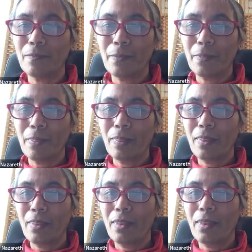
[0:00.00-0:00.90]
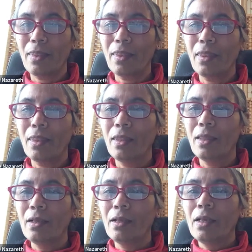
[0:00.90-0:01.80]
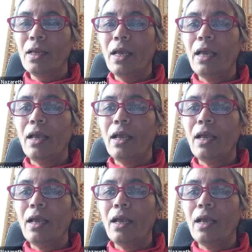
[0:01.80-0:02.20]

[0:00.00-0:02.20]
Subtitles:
No one is speaking in this clip.